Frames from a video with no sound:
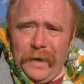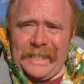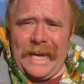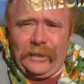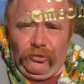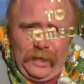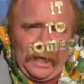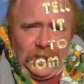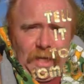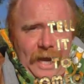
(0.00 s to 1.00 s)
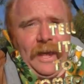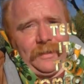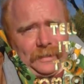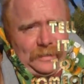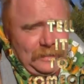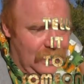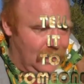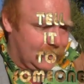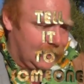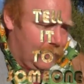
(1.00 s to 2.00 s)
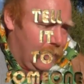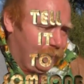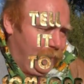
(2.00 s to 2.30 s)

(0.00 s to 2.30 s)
witty introduction here. This is Tell It to Someone.